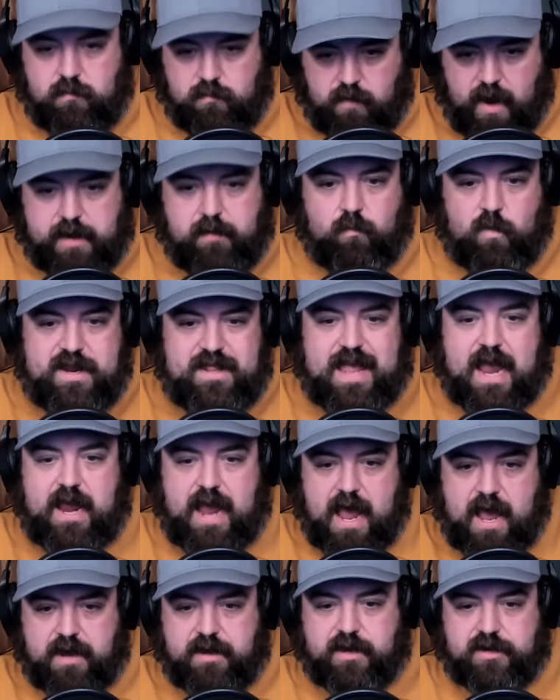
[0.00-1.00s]
Right. When they
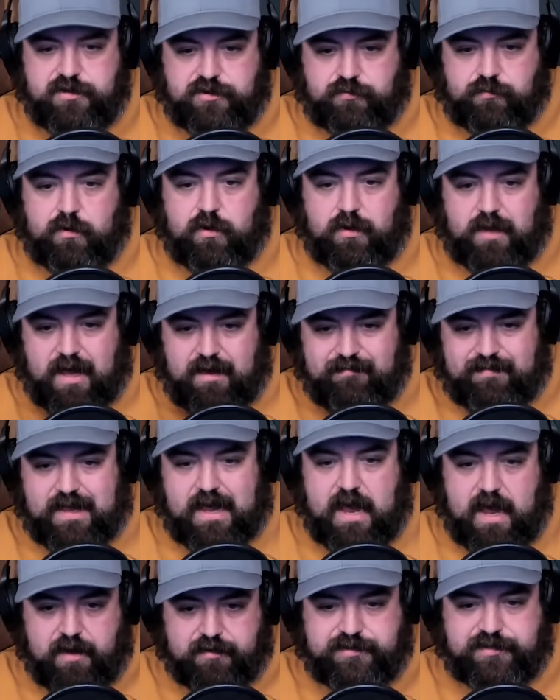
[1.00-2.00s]
had control of the
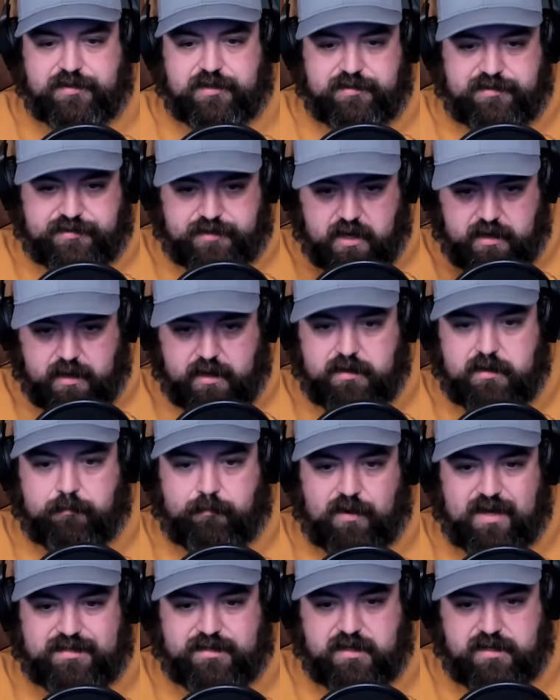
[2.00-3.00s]
House, the Senate, and the
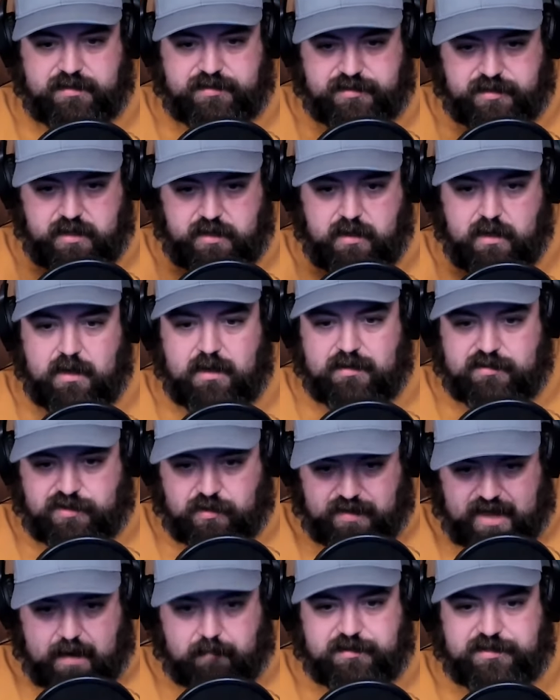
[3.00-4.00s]
presidency, so
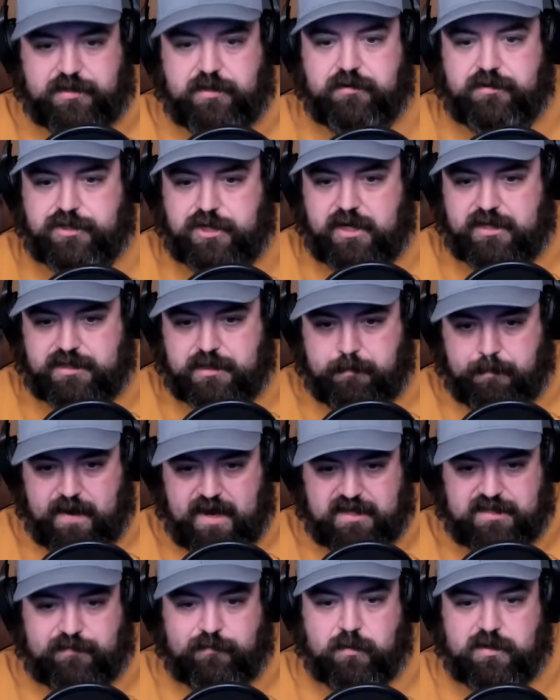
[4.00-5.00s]
that was their chance to
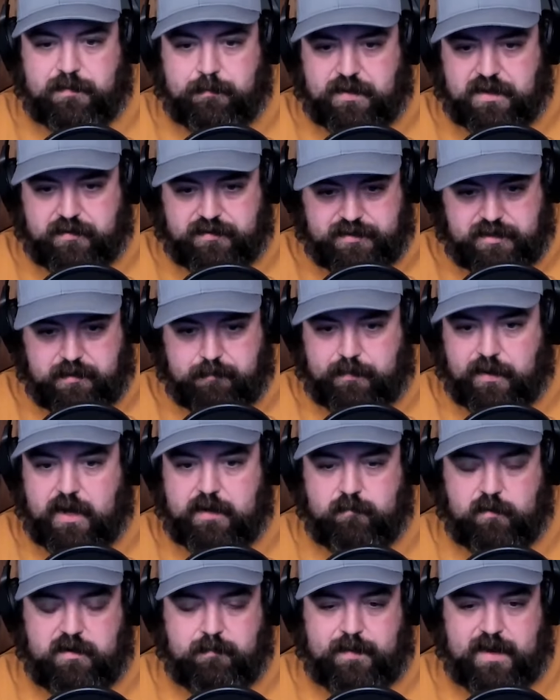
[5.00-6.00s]
pass forth bills that
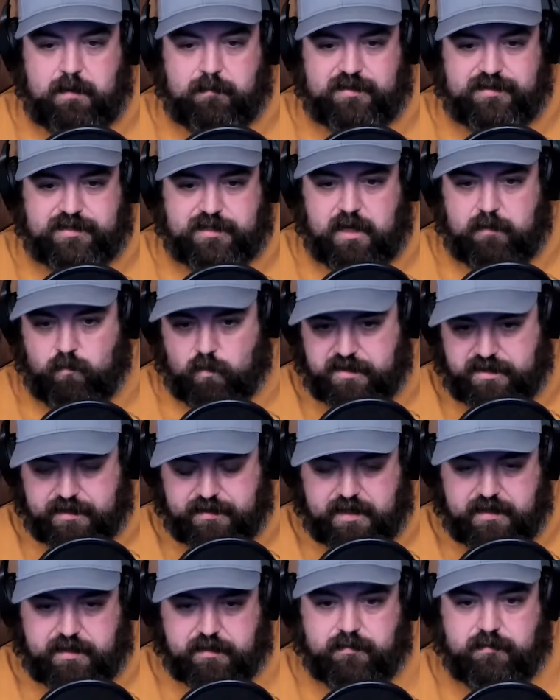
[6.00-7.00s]
Biden would have been able to sign. What did
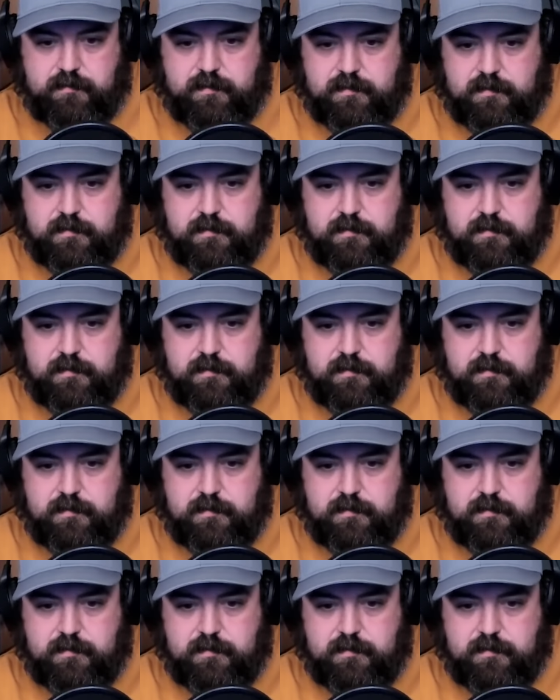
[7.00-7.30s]
they do?